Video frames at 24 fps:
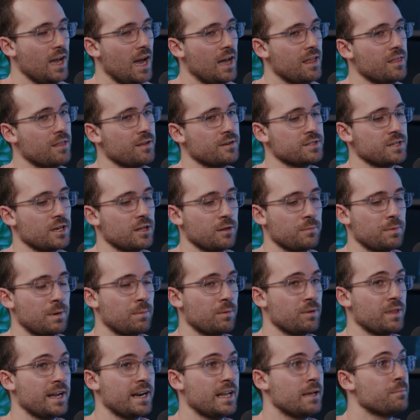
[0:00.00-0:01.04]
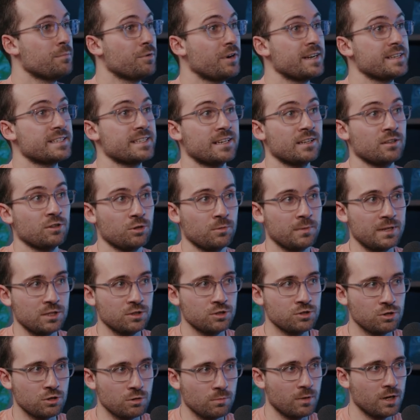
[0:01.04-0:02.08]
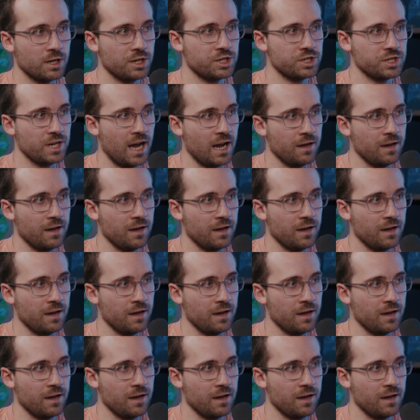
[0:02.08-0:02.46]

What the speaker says: And then there's other people that embrace it a little bit too much,